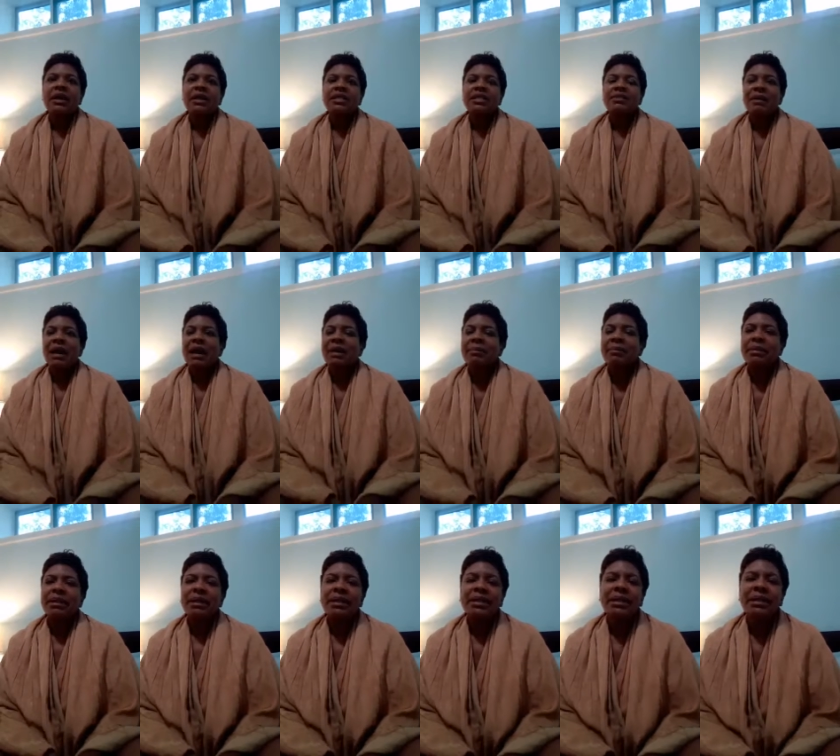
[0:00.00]
Is my
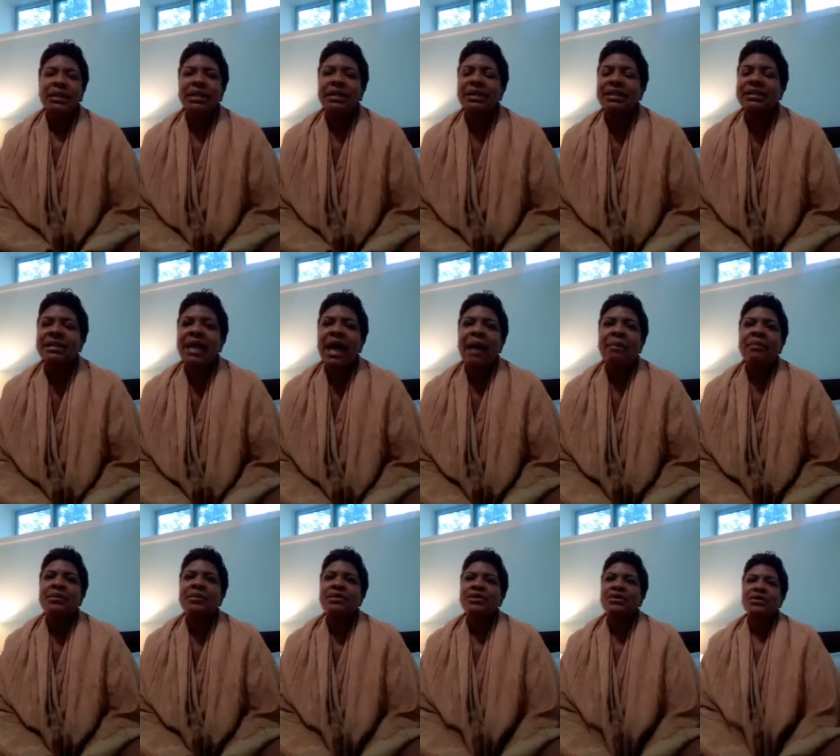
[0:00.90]
ability to
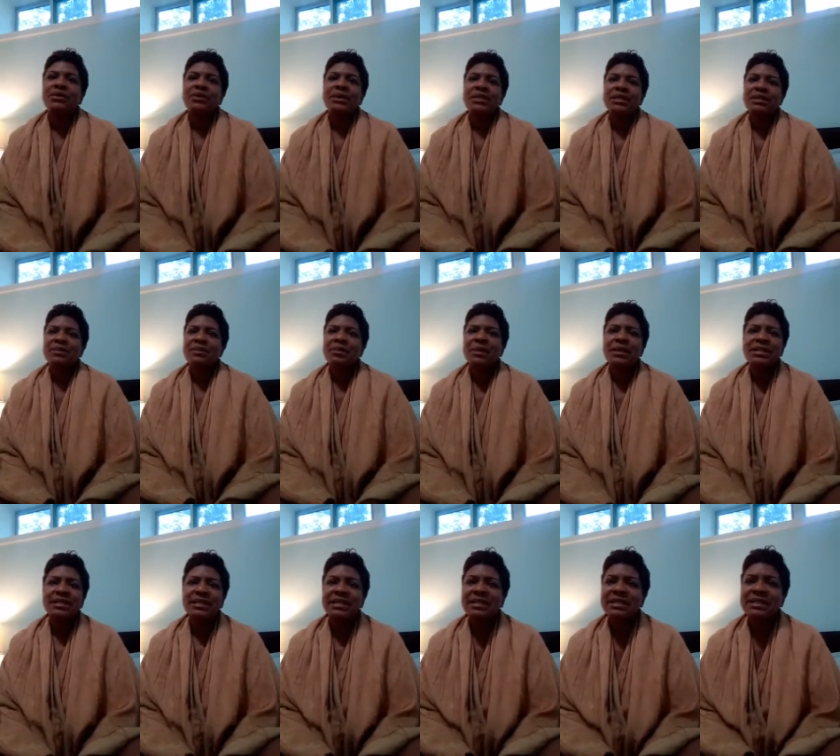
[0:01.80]
tap into his
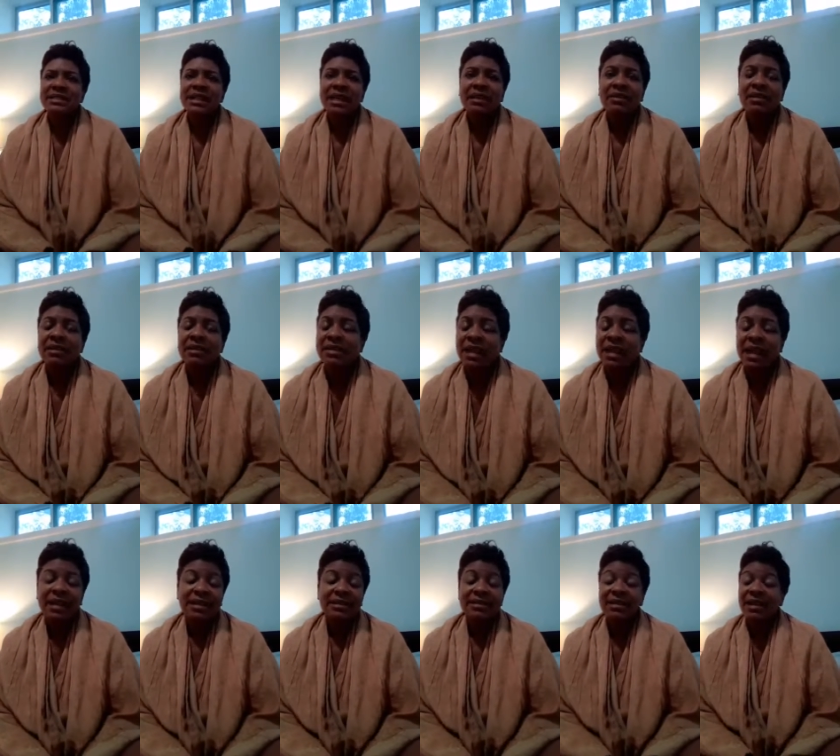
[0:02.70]
presence and the
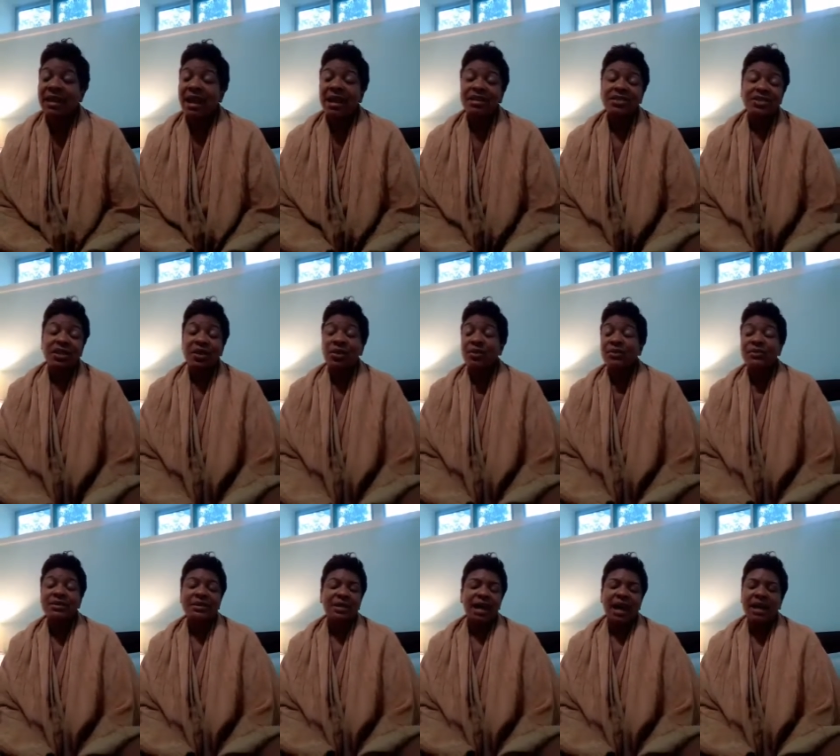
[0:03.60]
days that I
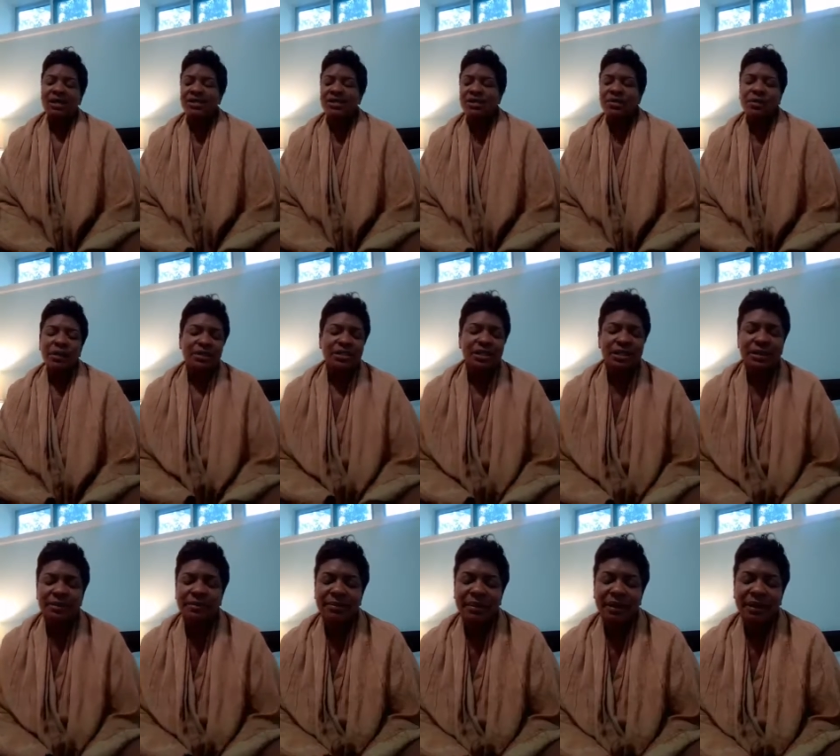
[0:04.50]
chose not to
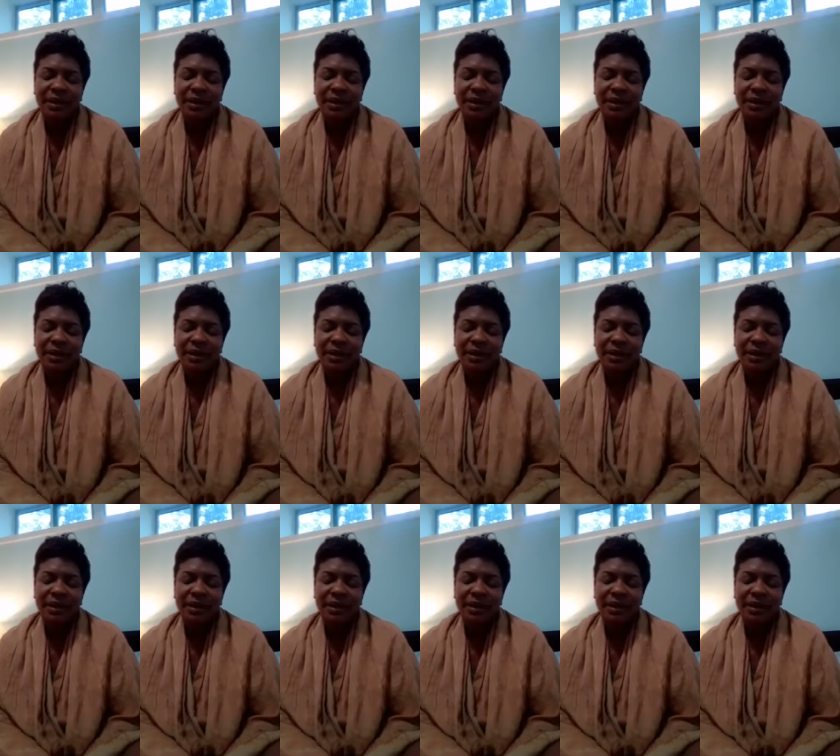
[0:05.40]
worship,